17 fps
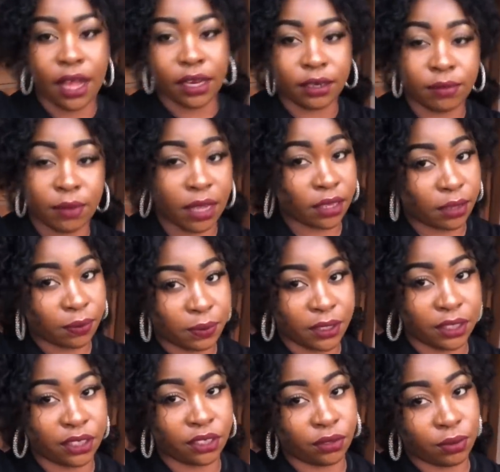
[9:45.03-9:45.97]
and mark the
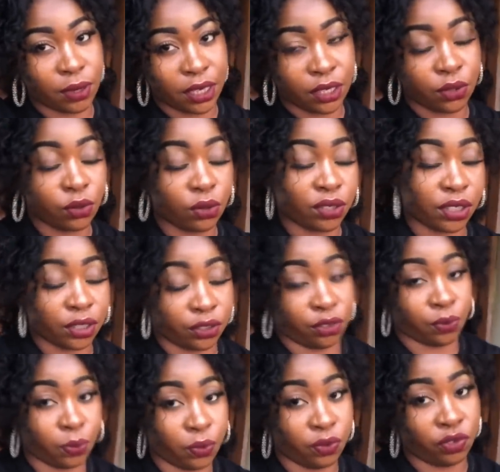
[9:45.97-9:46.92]
places where the hooks are
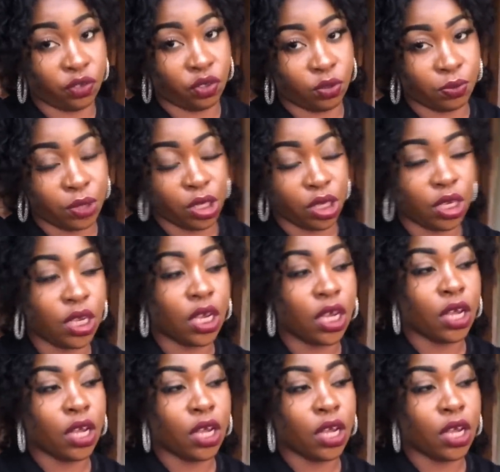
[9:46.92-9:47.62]
supposed to be,